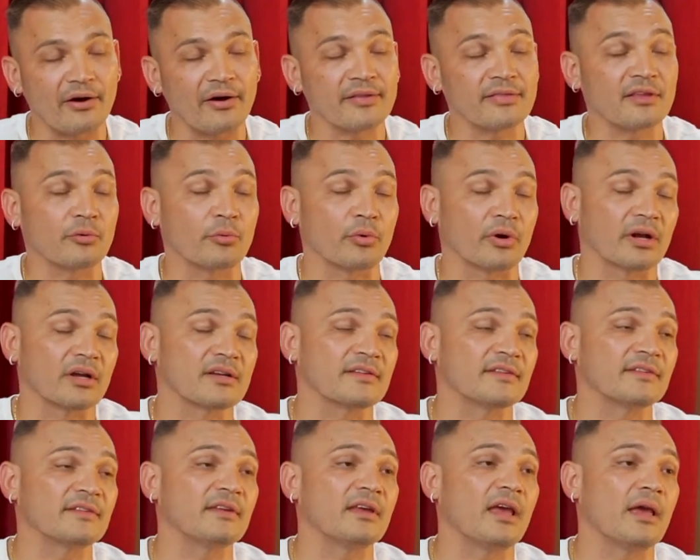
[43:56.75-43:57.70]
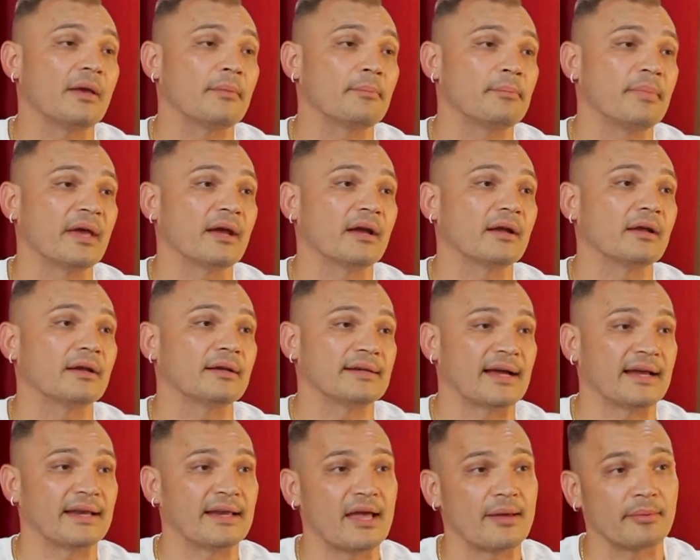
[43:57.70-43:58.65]
I think we're going to see a big
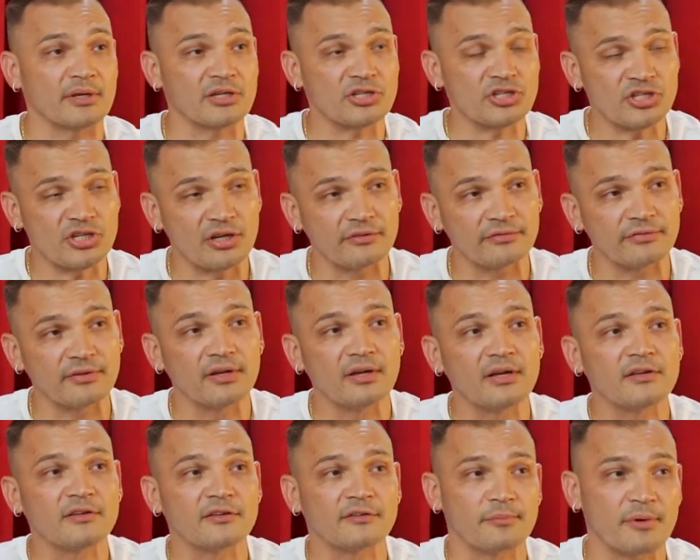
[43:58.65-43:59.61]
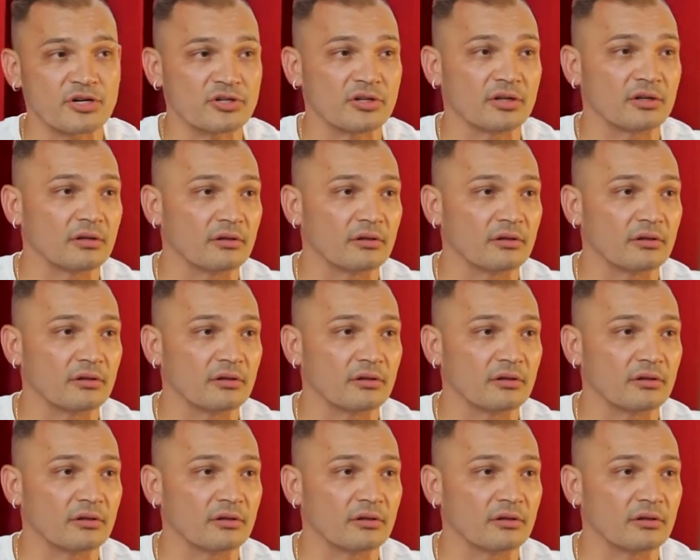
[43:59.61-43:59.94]
dynamic shift, especially in